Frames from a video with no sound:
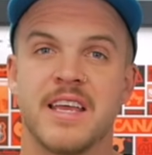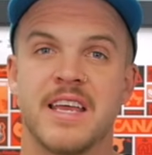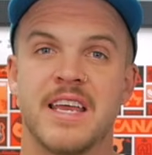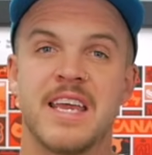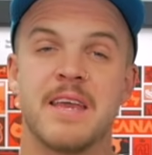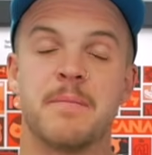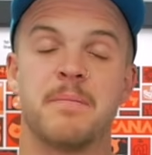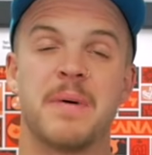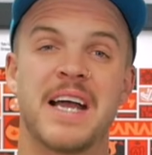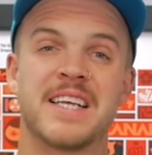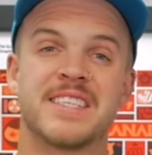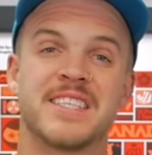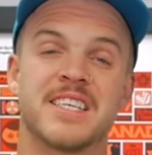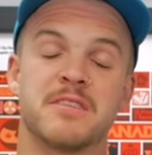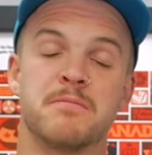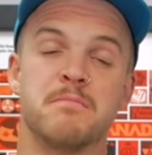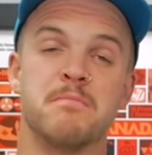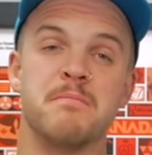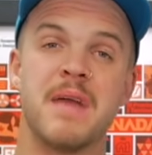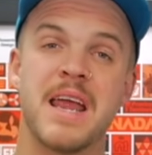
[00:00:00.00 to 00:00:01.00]
He buys as
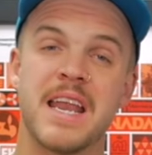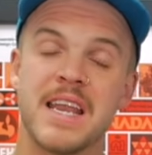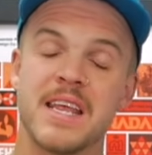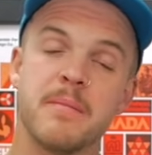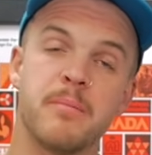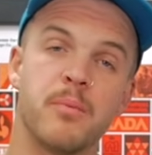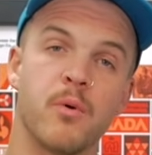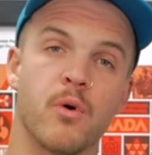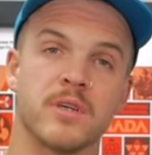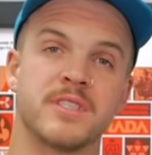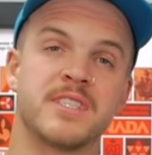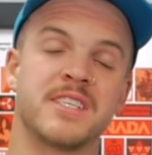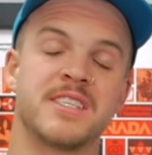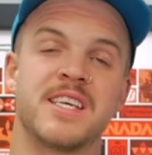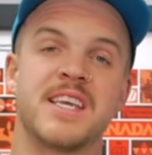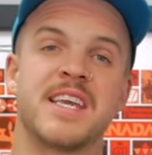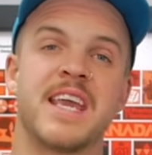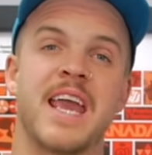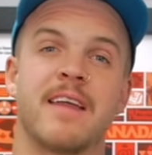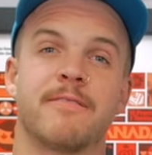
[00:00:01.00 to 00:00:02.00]
many boards as he
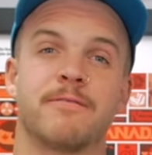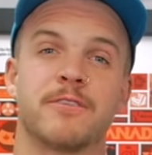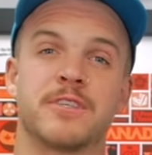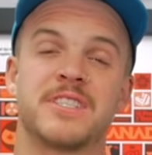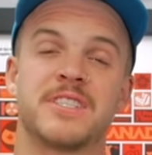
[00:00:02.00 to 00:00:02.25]
can for